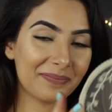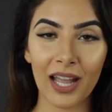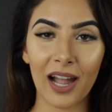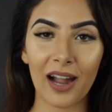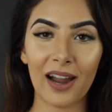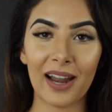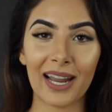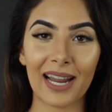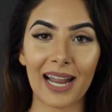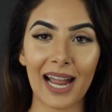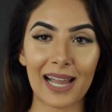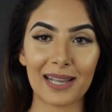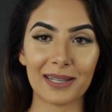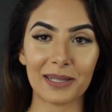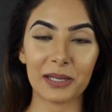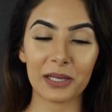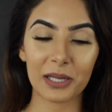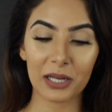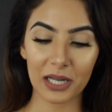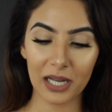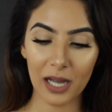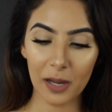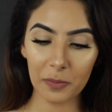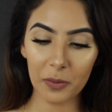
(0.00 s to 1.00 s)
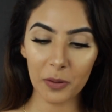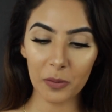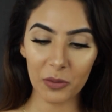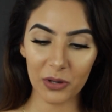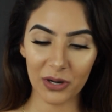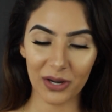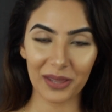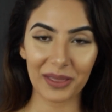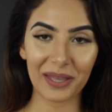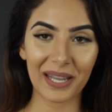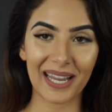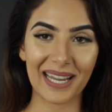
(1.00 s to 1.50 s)
Alright guys, couple
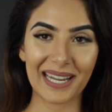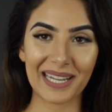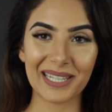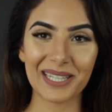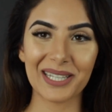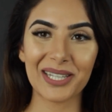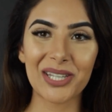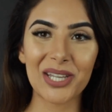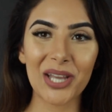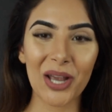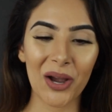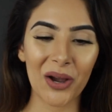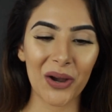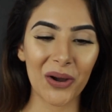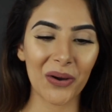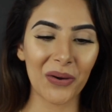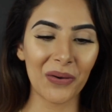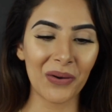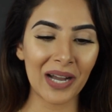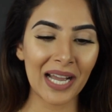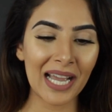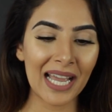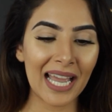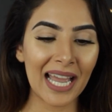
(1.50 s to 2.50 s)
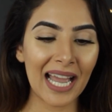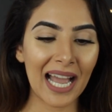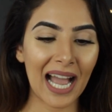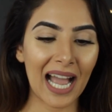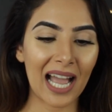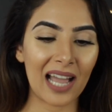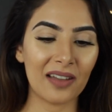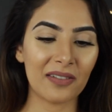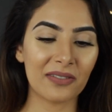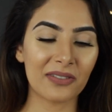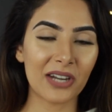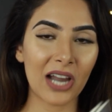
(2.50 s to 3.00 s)
more things. So
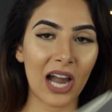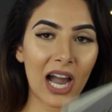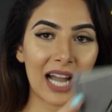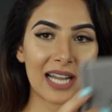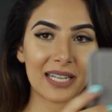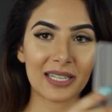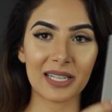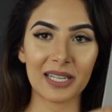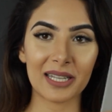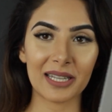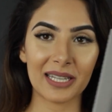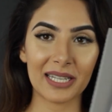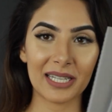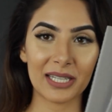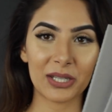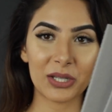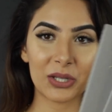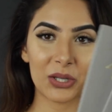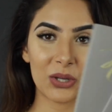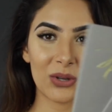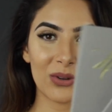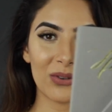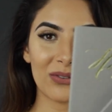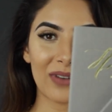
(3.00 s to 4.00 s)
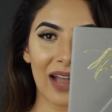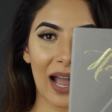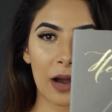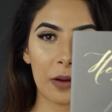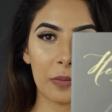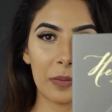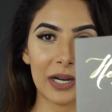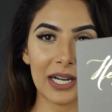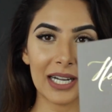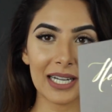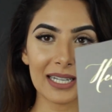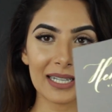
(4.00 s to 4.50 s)
I've got these two
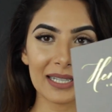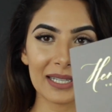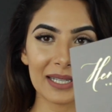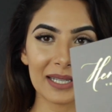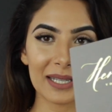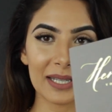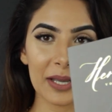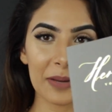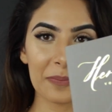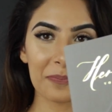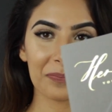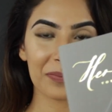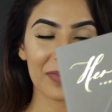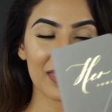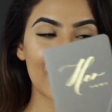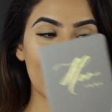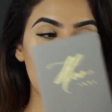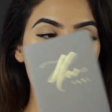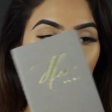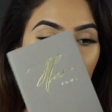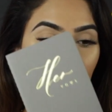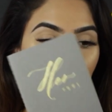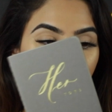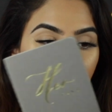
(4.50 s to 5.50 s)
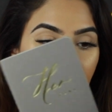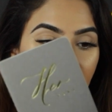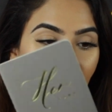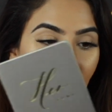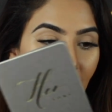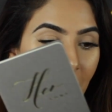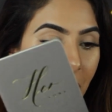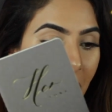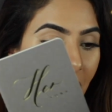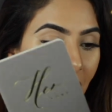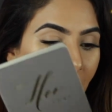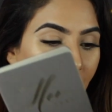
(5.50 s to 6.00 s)
vow books. They just
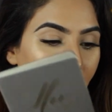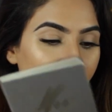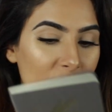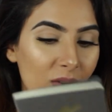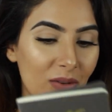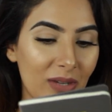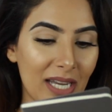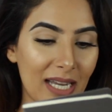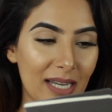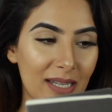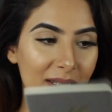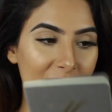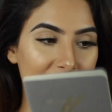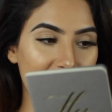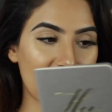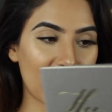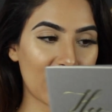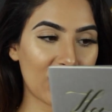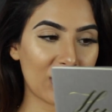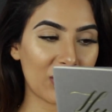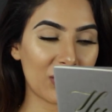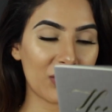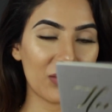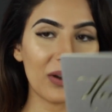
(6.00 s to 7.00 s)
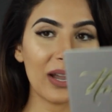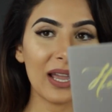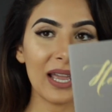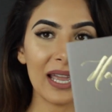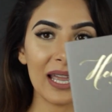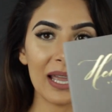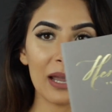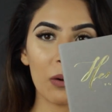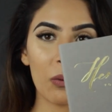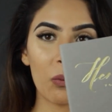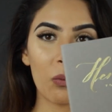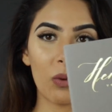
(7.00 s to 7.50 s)
came in a few days ago.
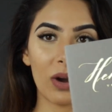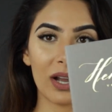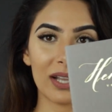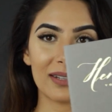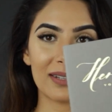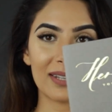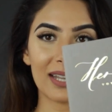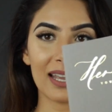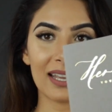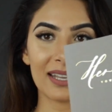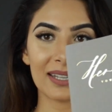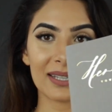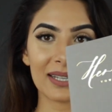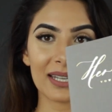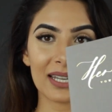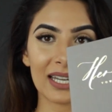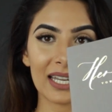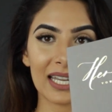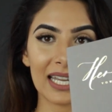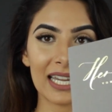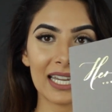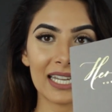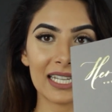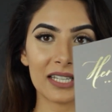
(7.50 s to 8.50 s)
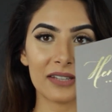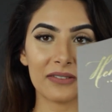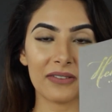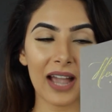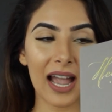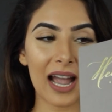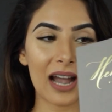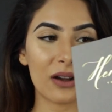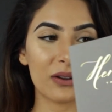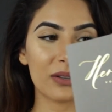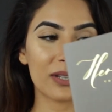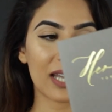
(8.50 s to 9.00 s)
One says his
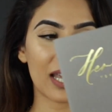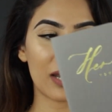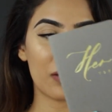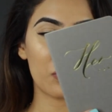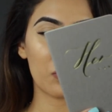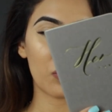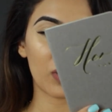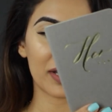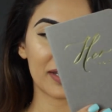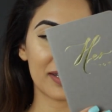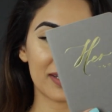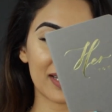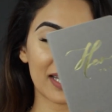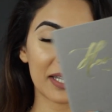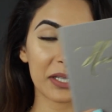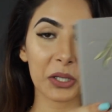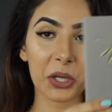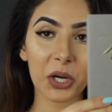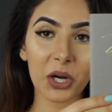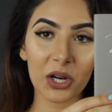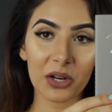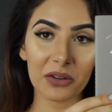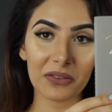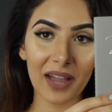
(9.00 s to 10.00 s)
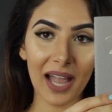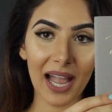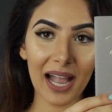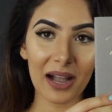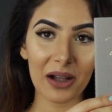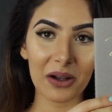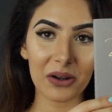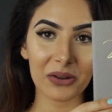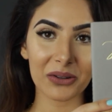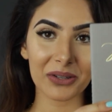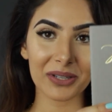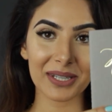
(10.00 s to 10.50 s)
vows and one says her
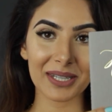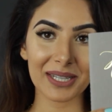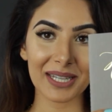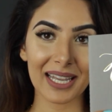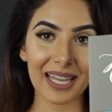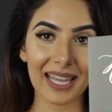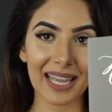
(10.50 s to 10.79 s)
vows.